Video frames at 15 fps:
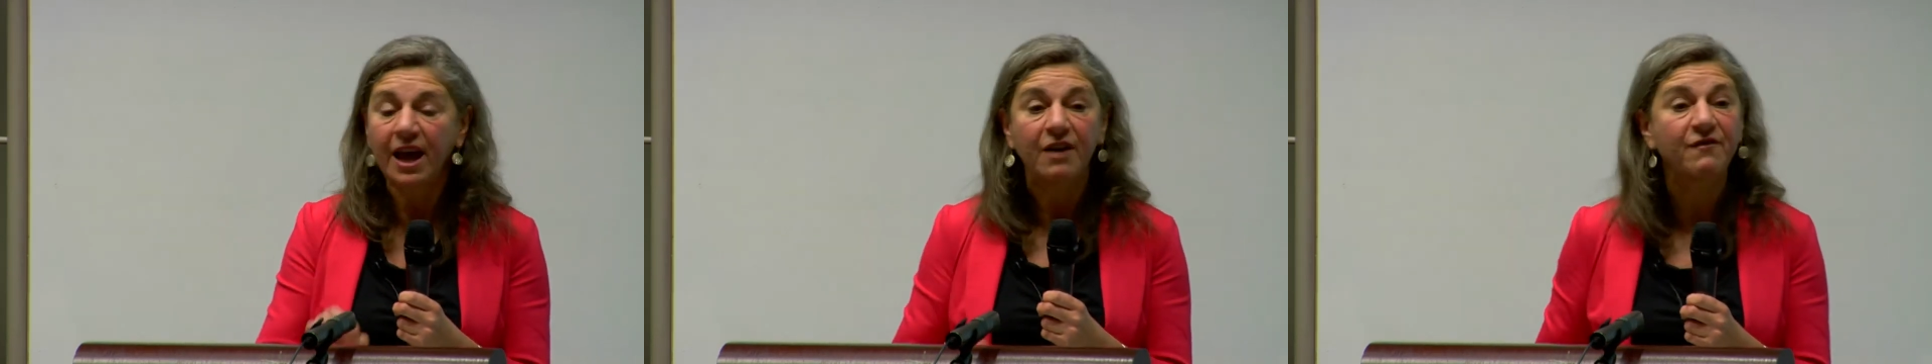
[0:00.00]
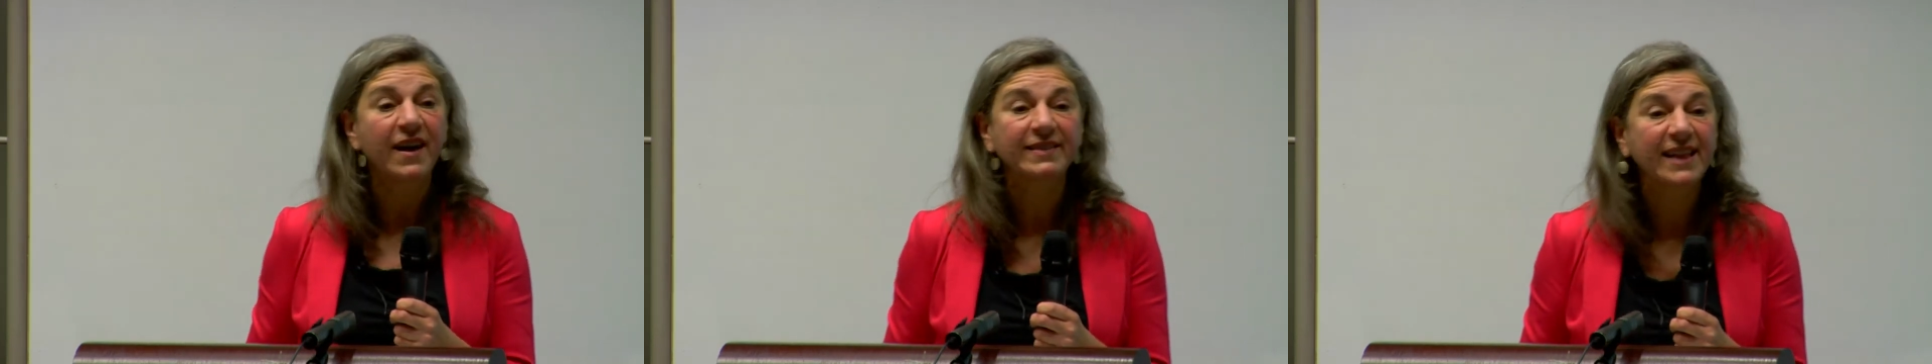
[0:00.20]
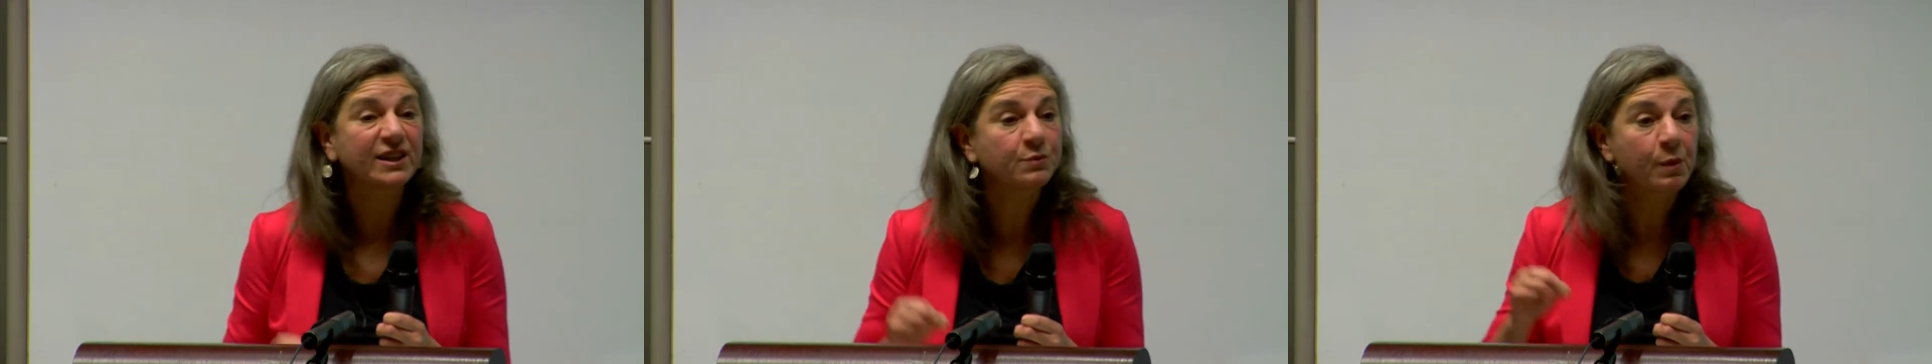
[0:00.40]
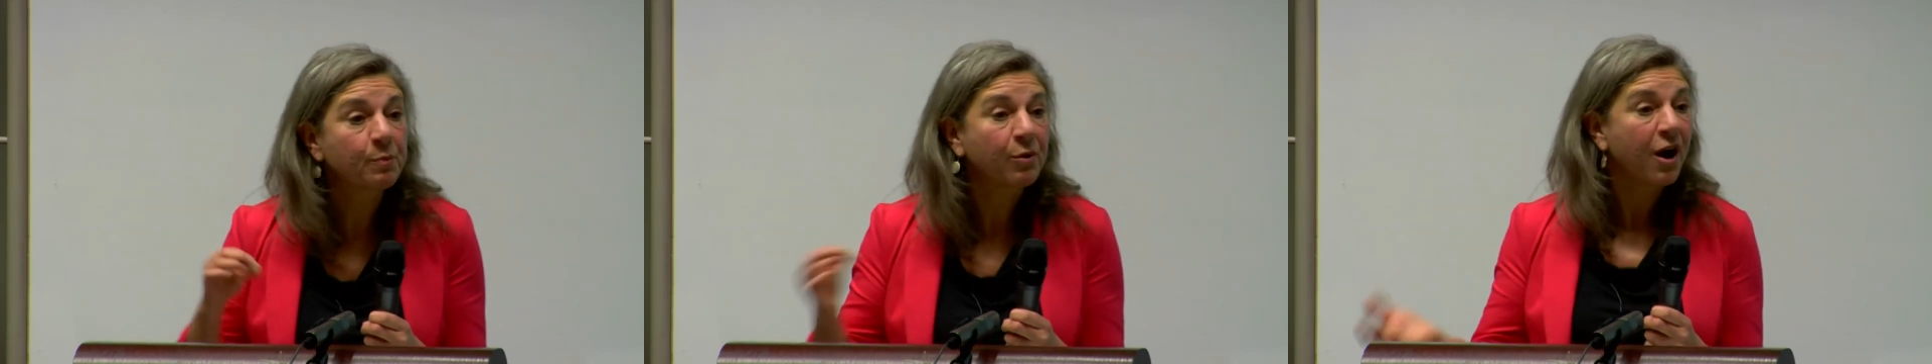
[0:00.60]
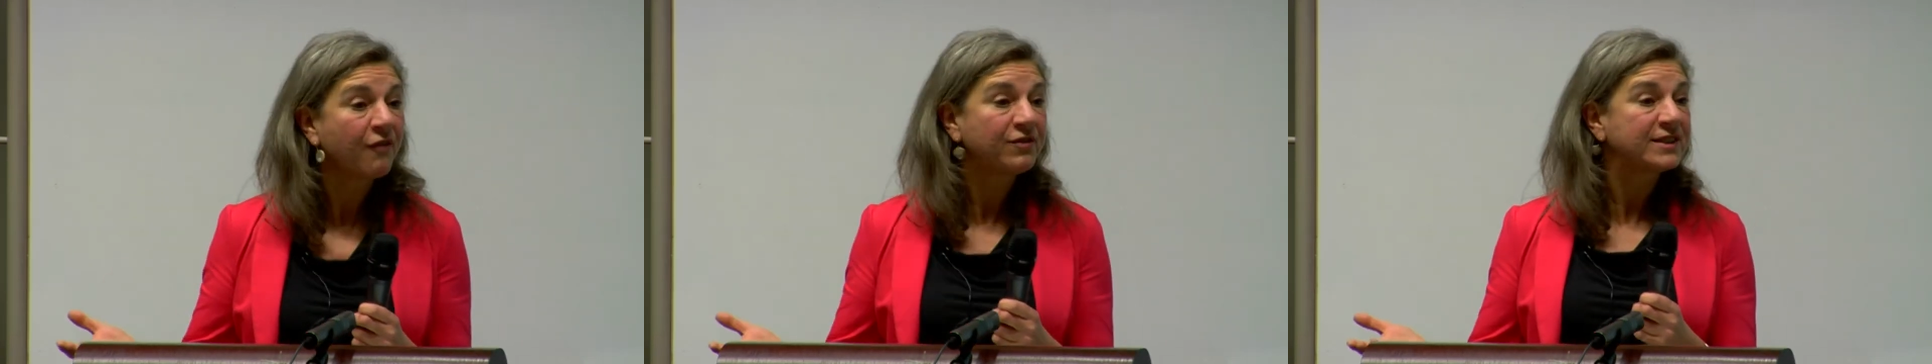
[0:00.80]
In fact, that's where
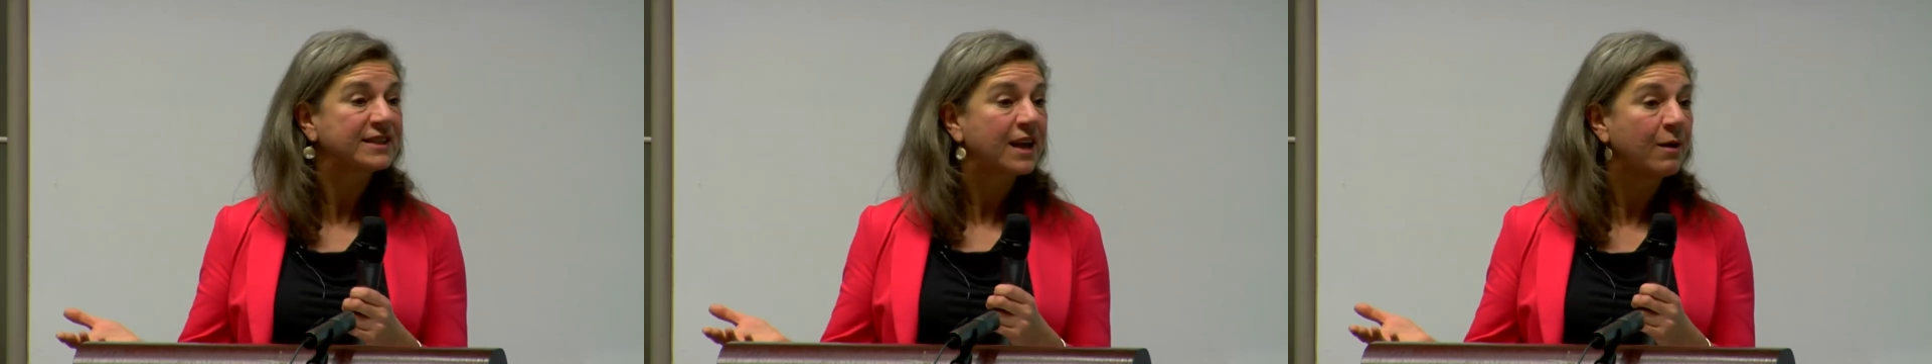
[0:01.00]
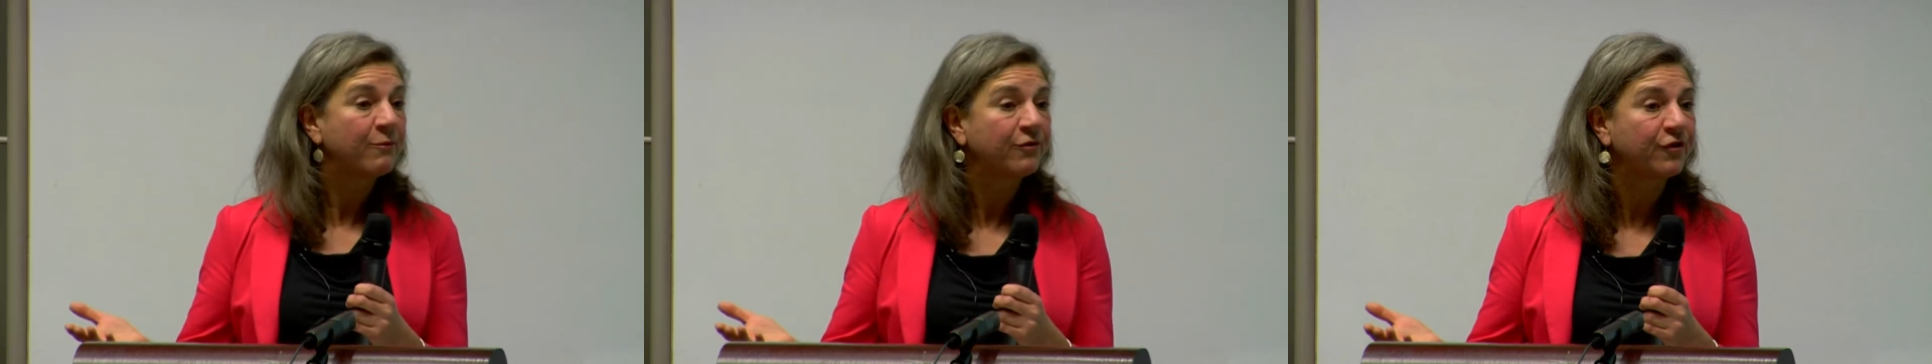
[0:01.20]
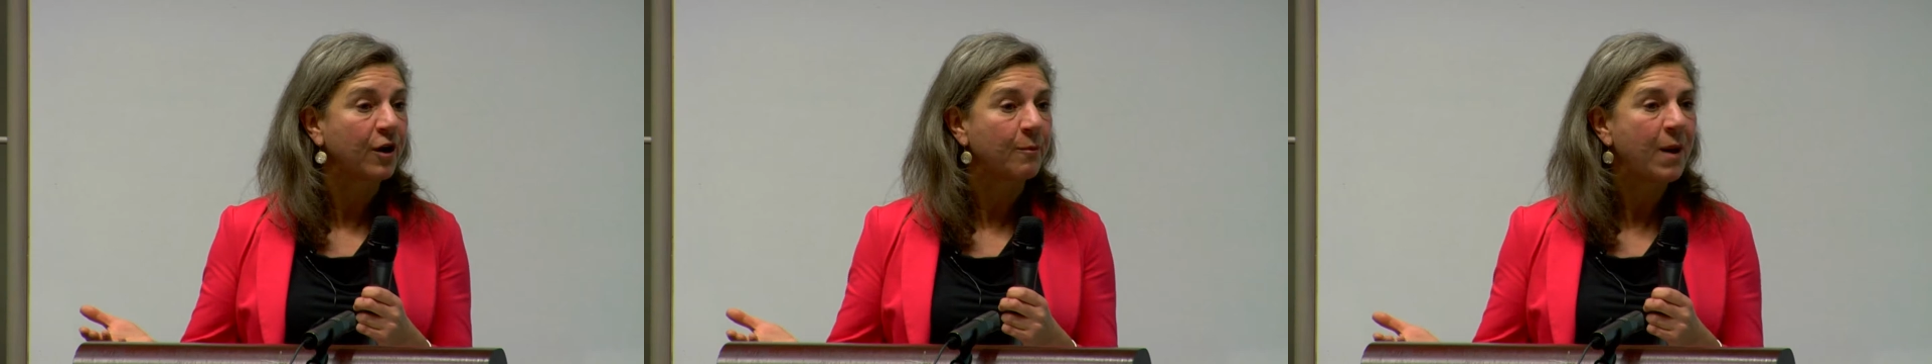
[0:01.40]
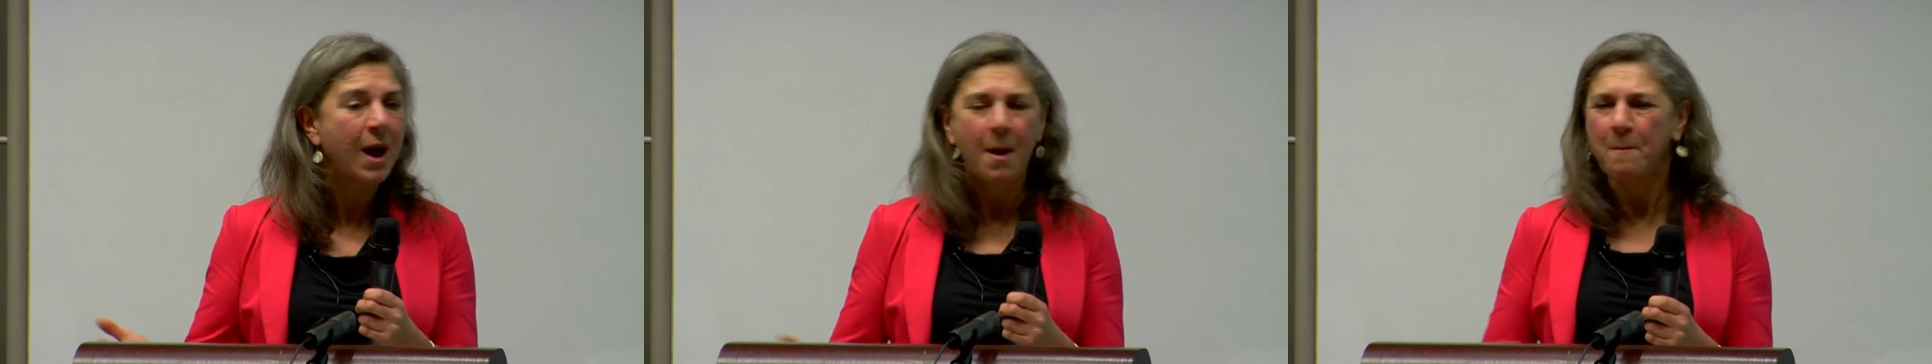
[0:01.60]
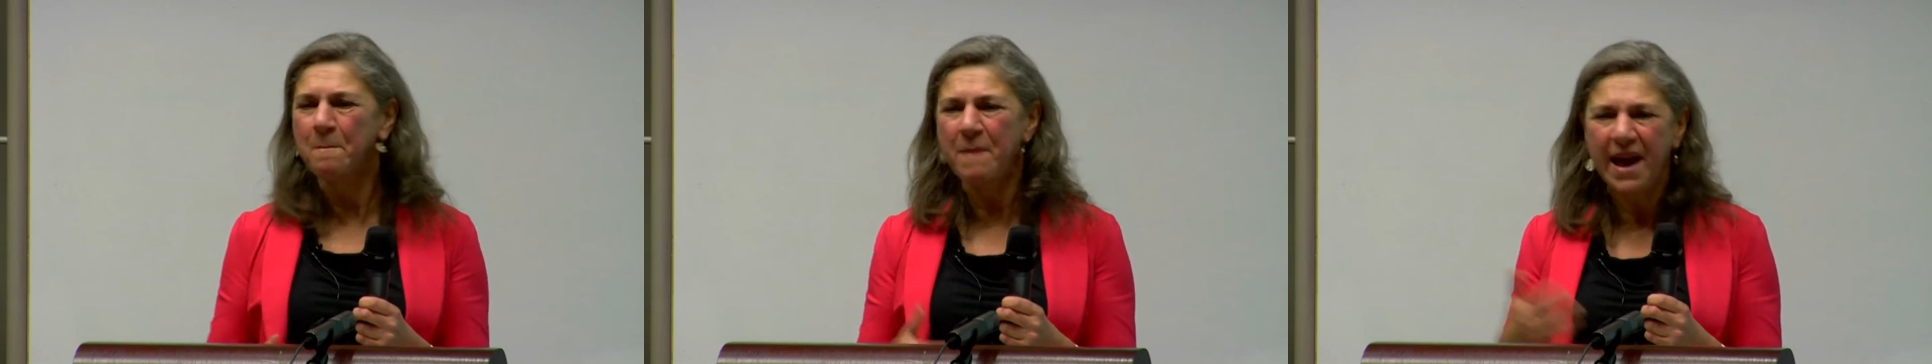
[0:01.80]
profits come from.
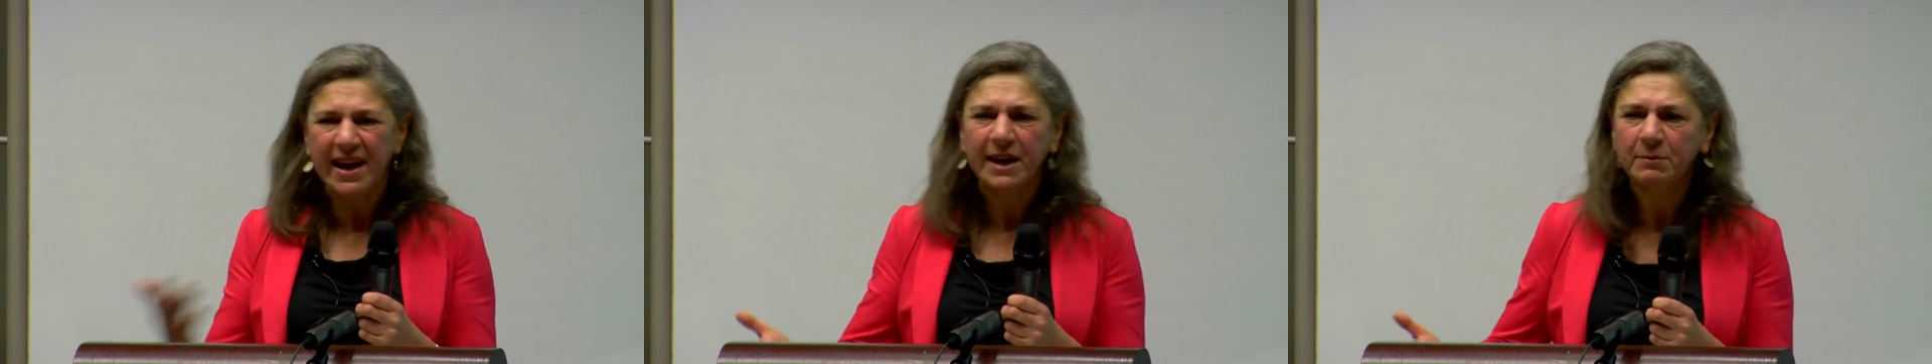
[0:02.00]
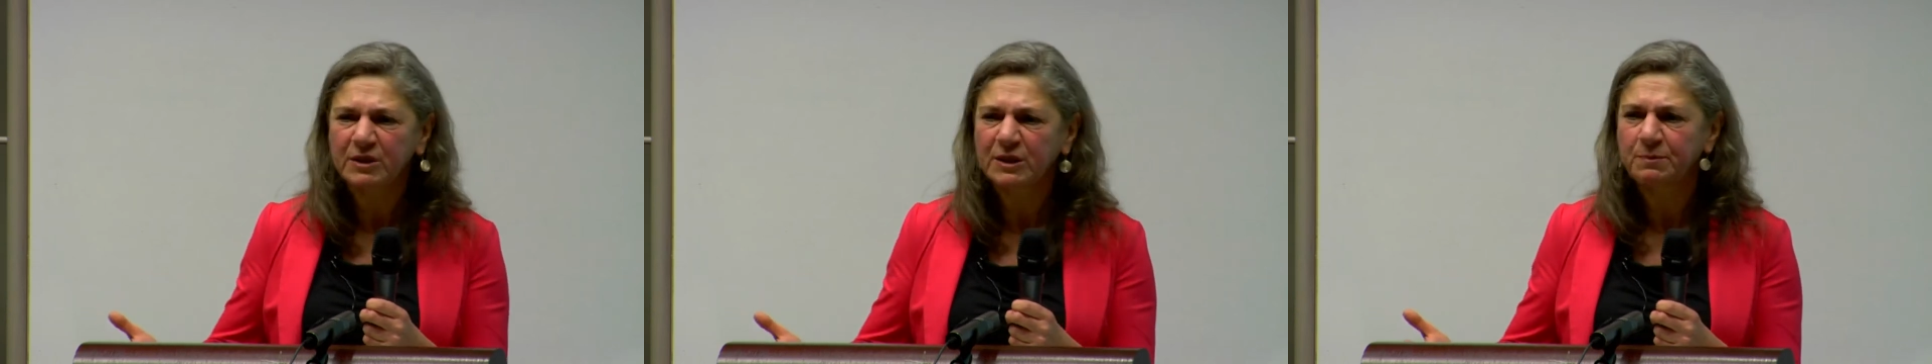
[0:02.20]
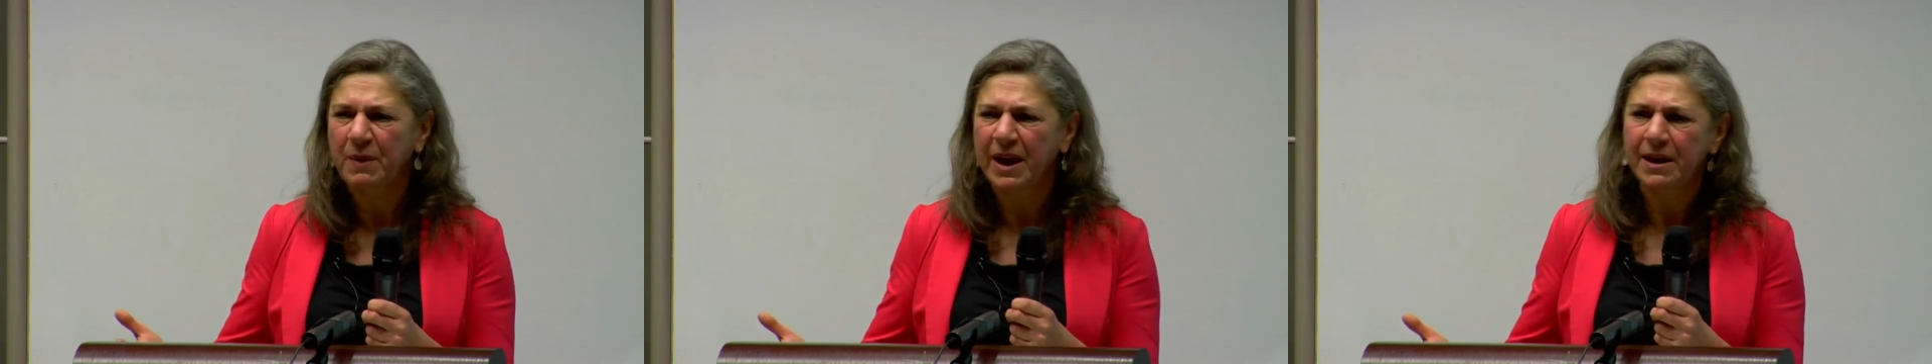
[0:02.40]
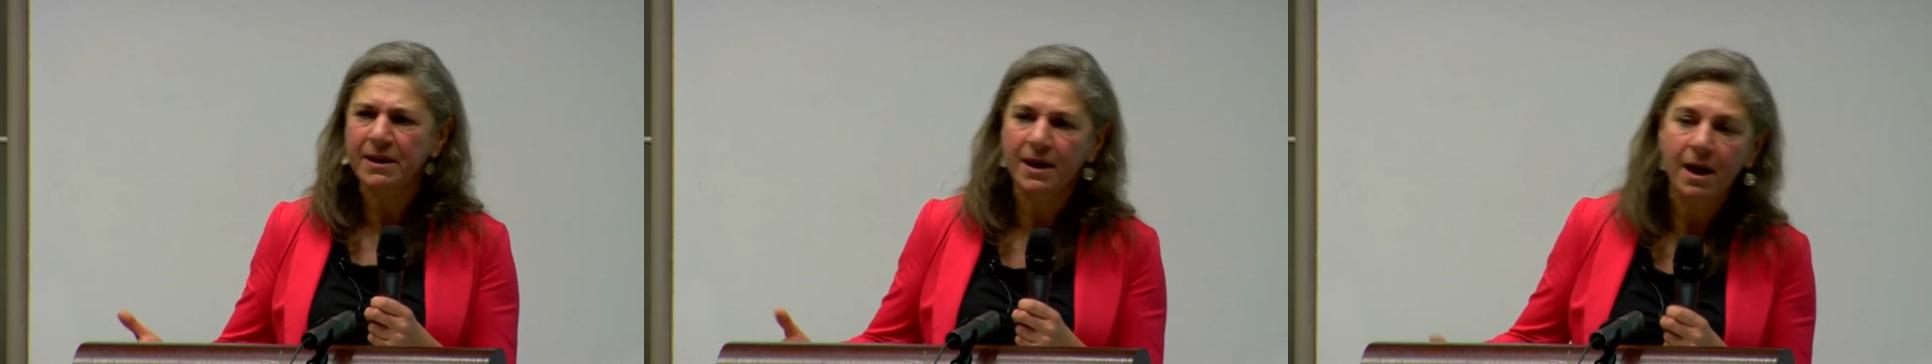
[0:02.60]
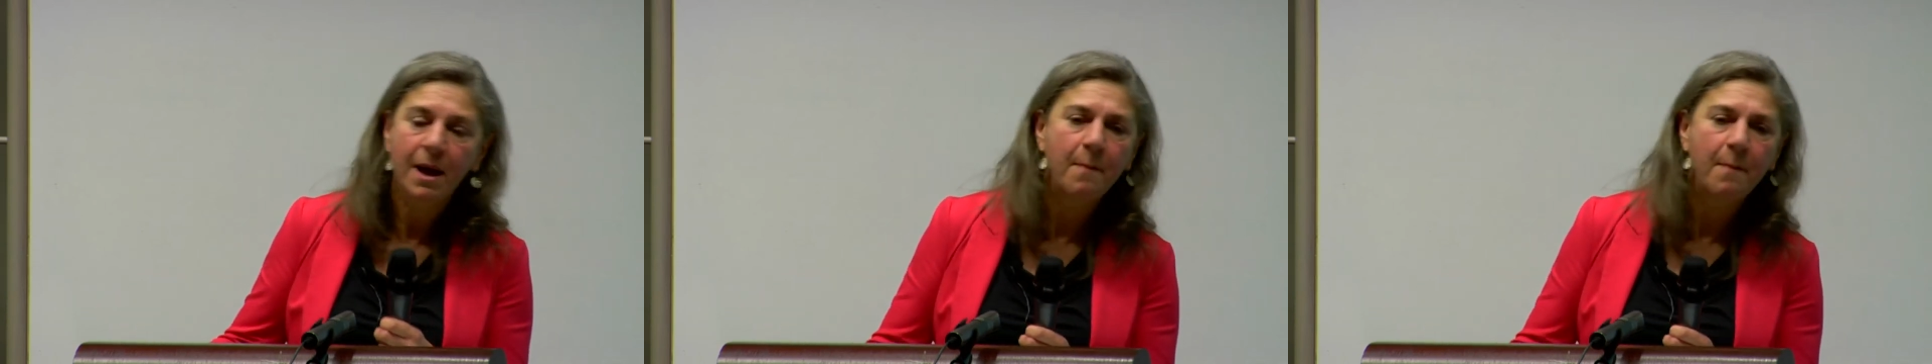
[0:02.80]
Make them spend,